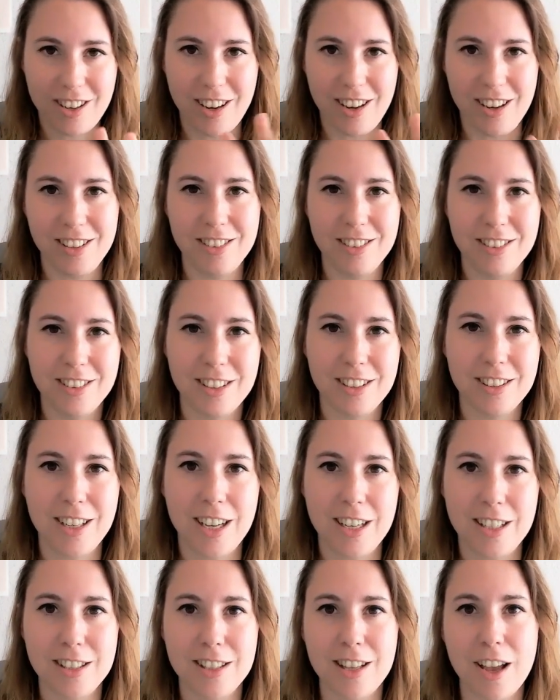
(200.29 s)
and
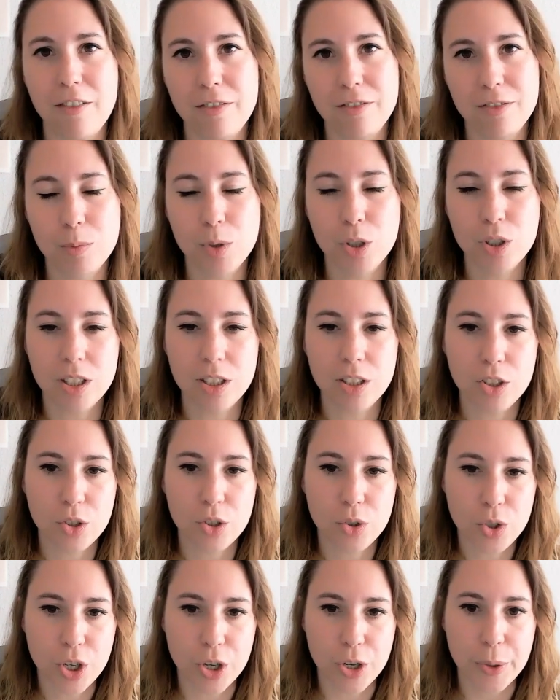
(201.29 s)
that stuff more than
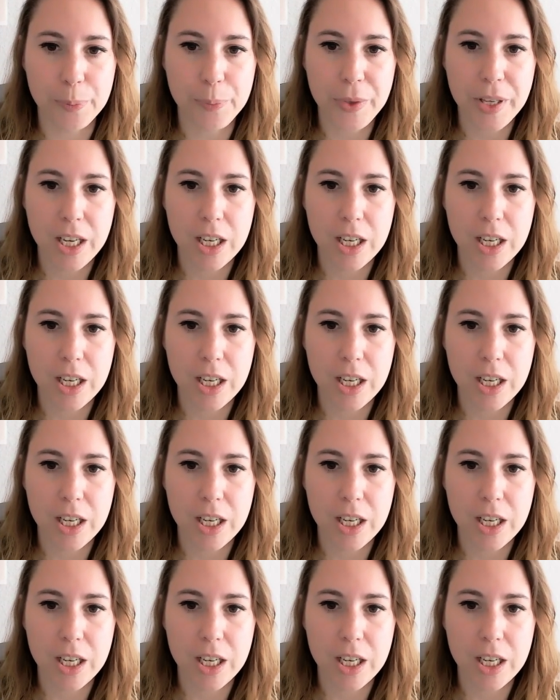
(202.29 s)
Notion.